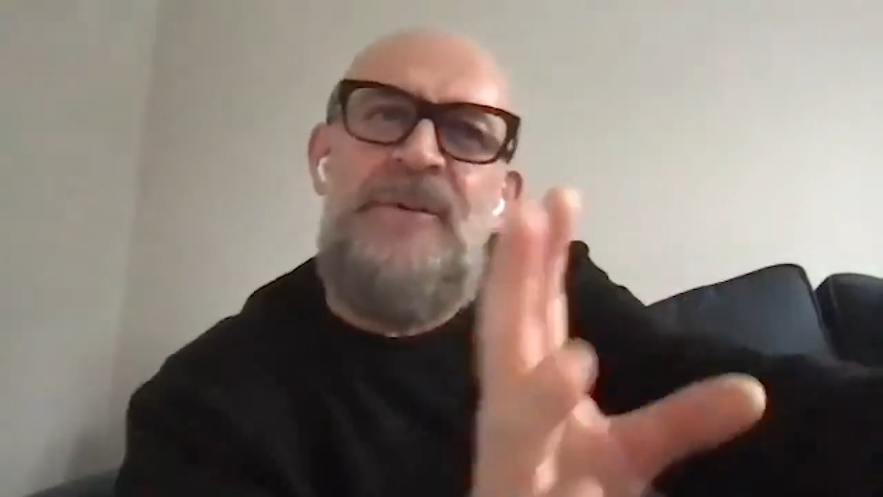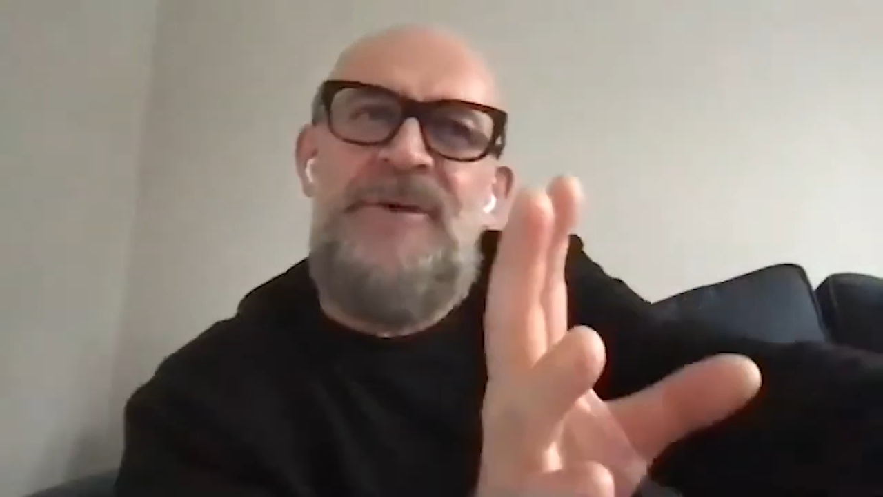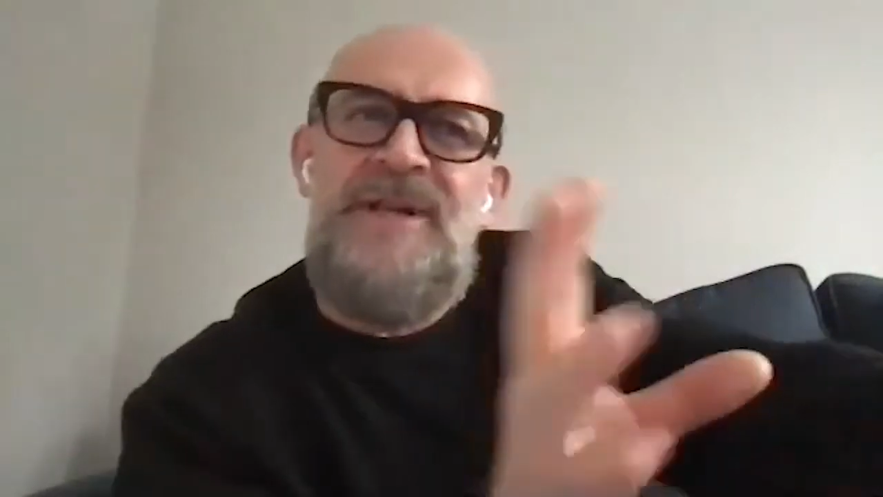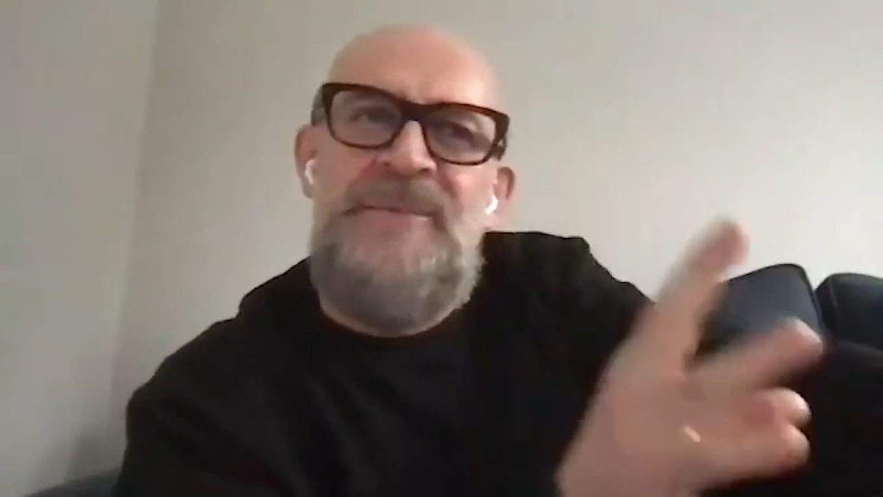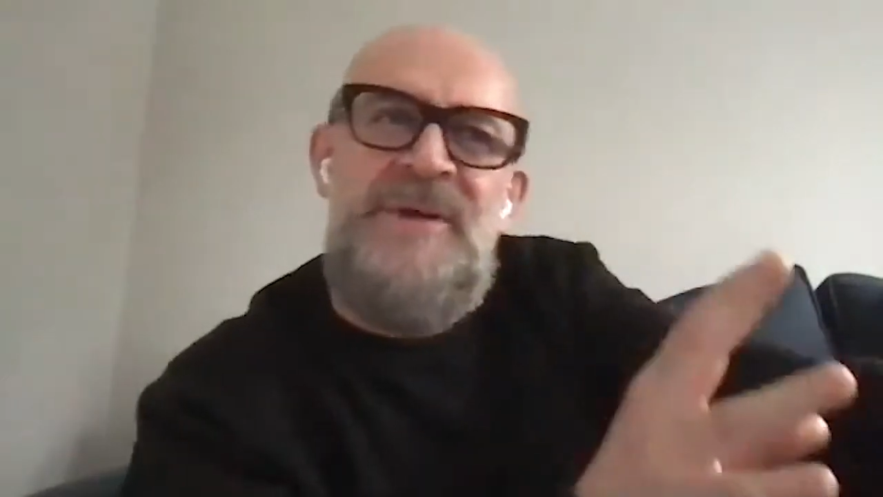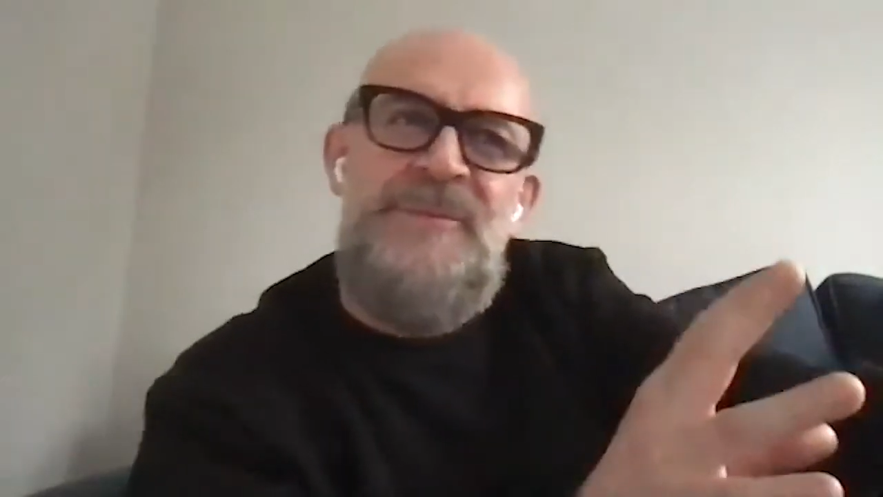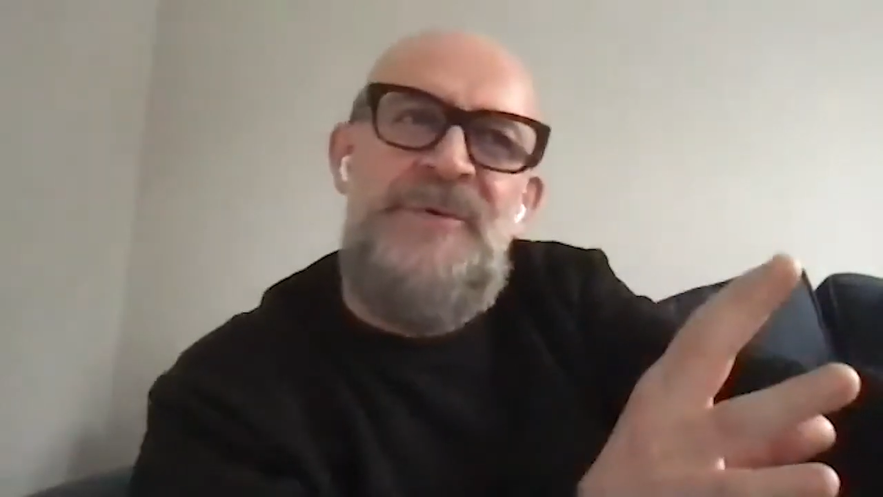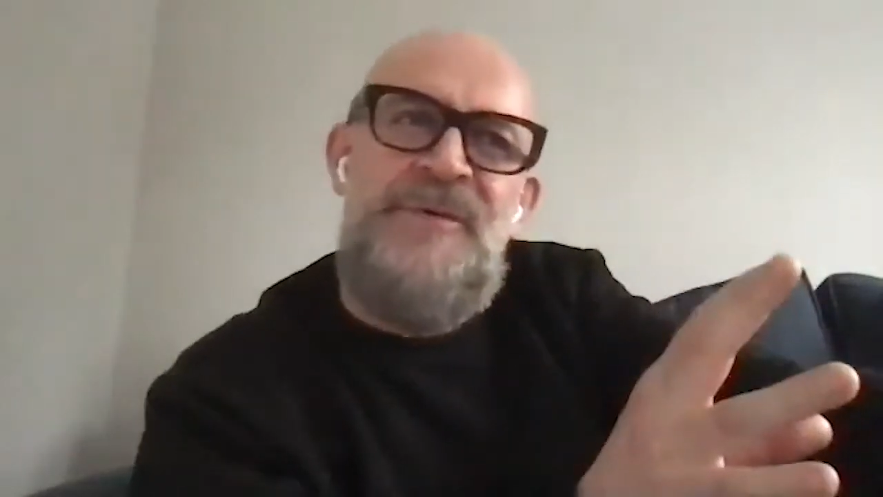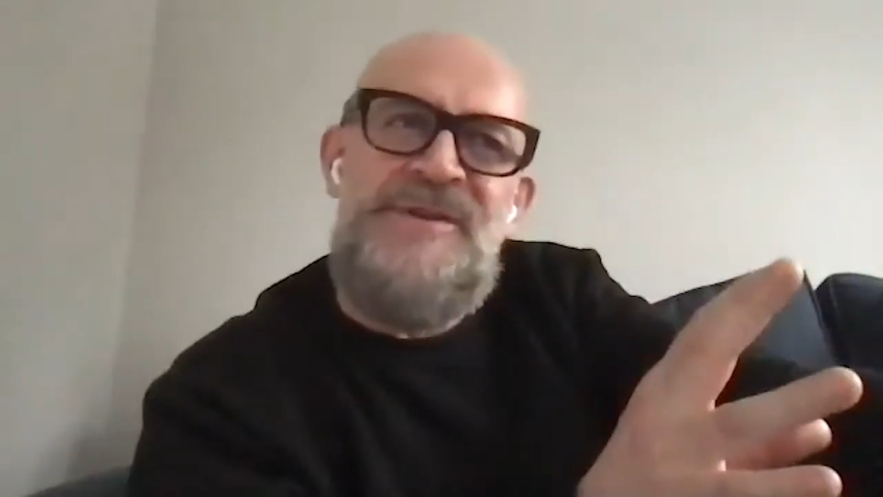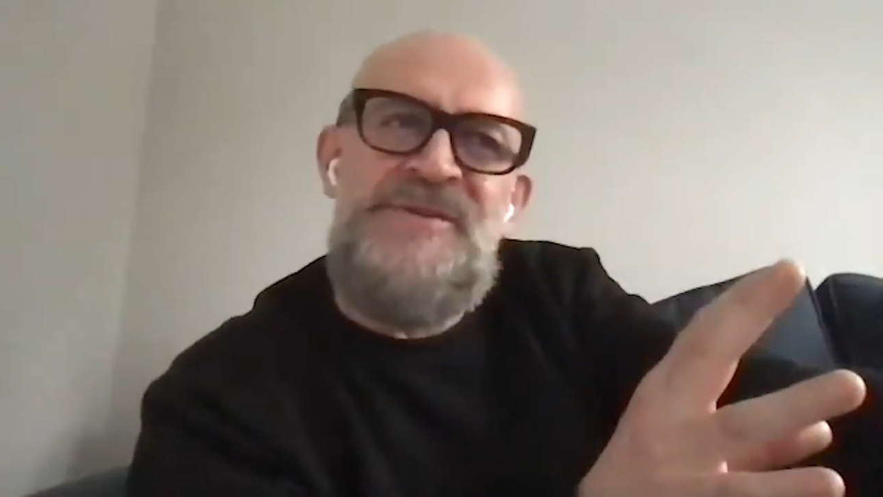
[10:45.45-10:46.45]
I want it a bit
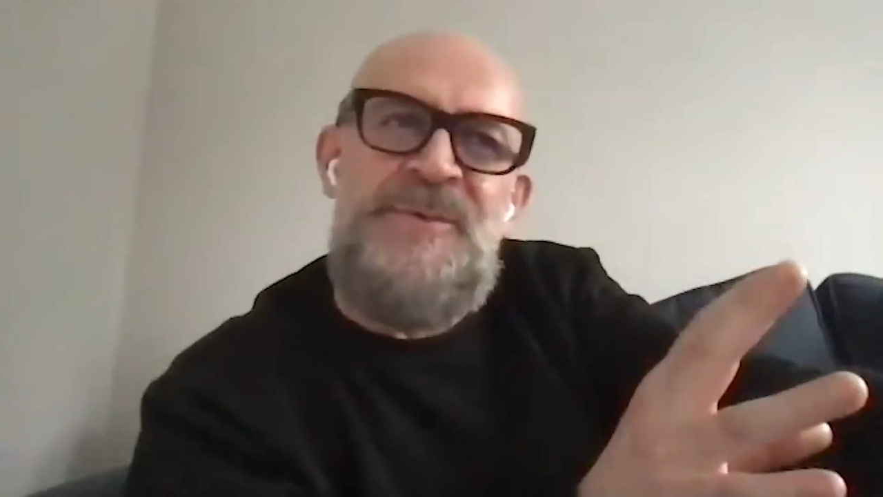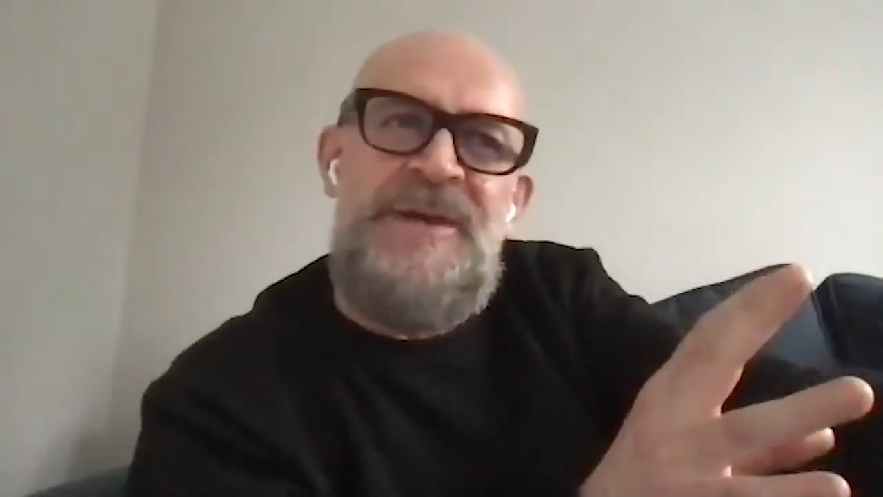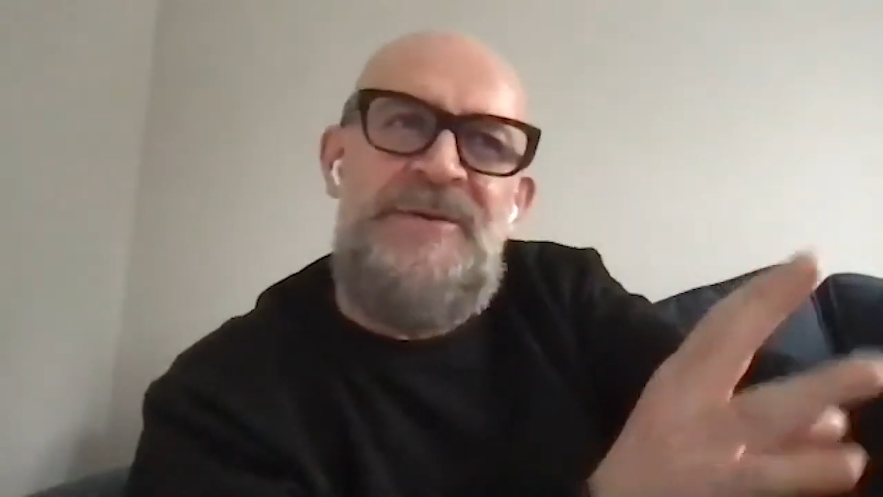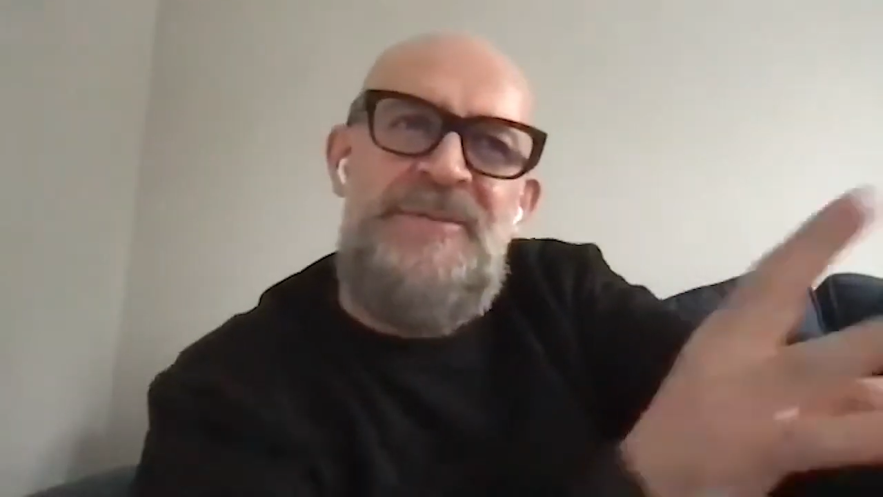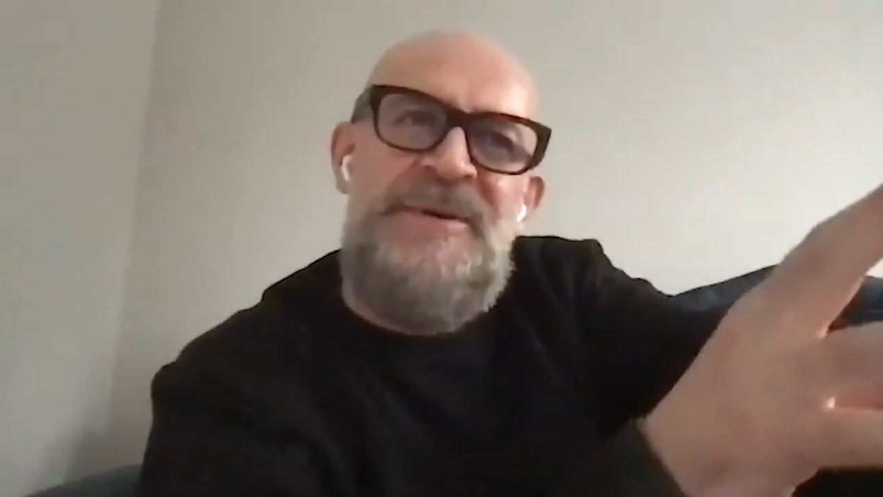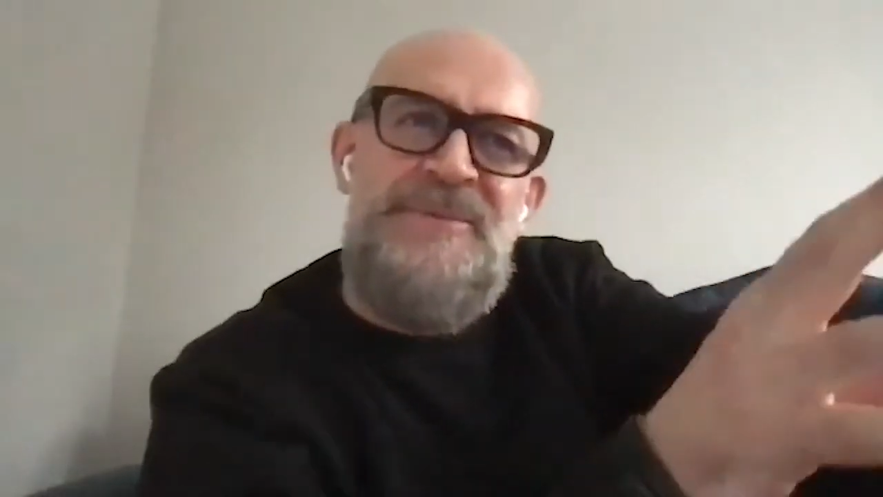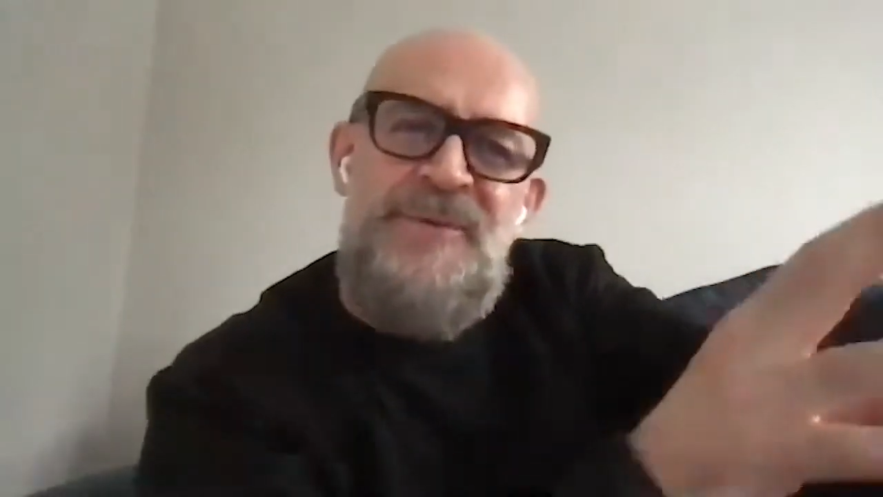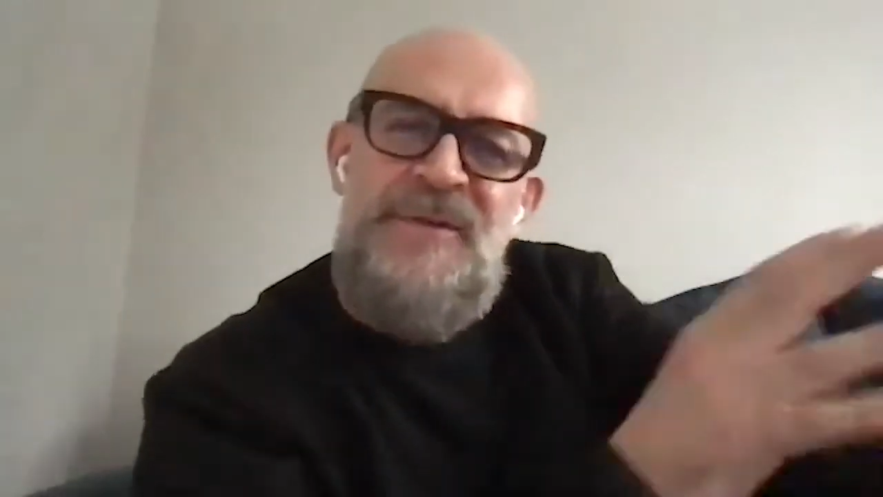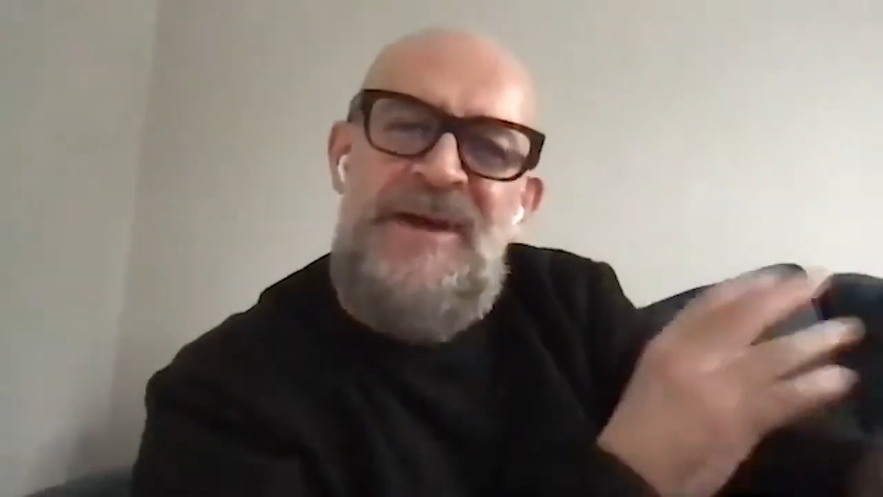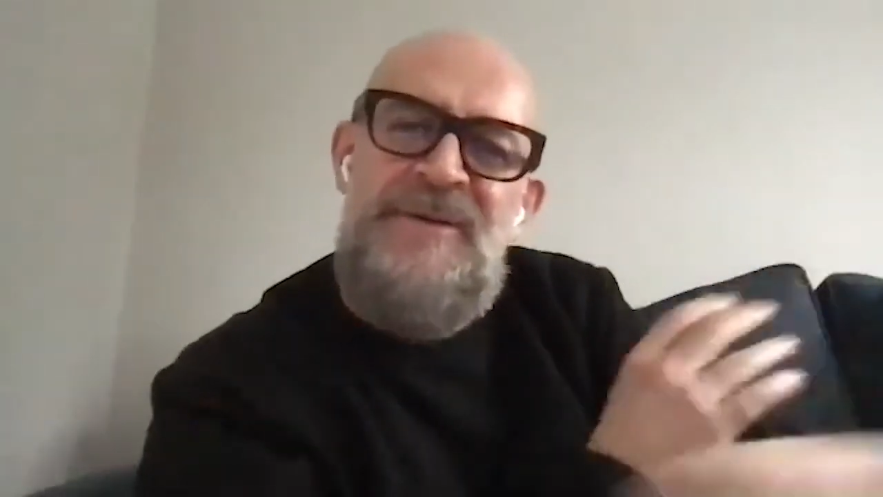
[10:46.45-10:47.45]
more this way or a bit
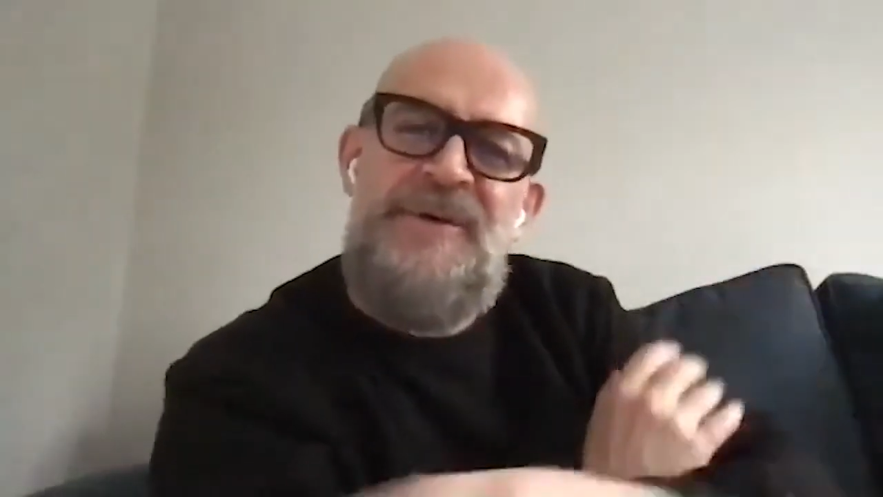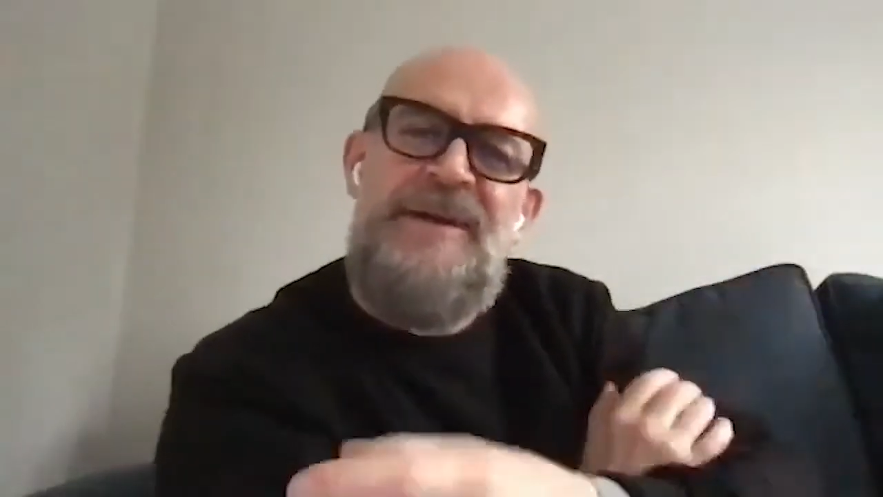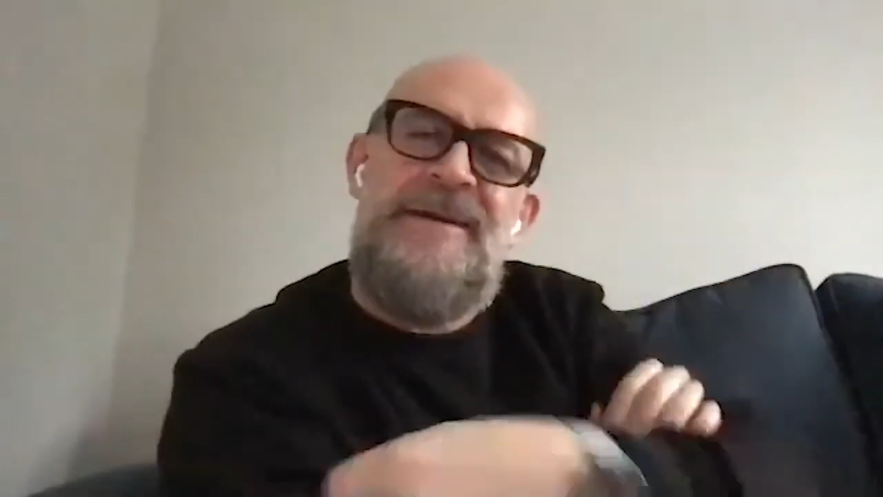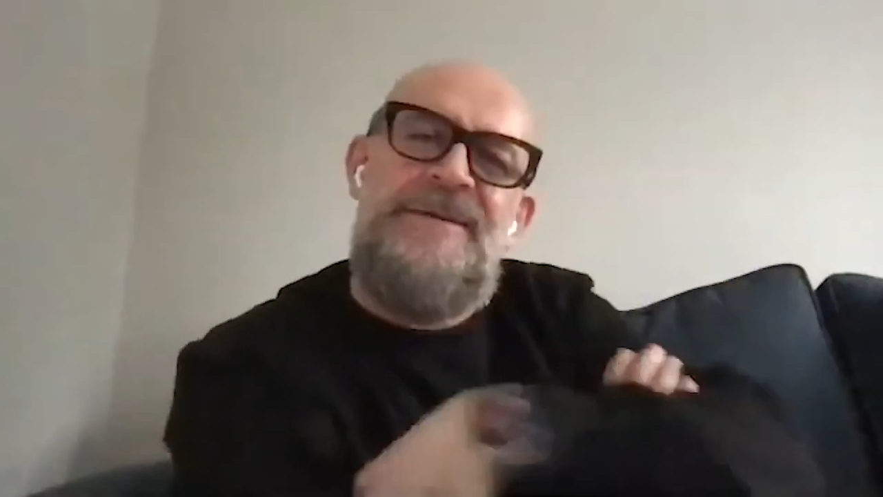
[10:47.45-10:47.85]
more that way"?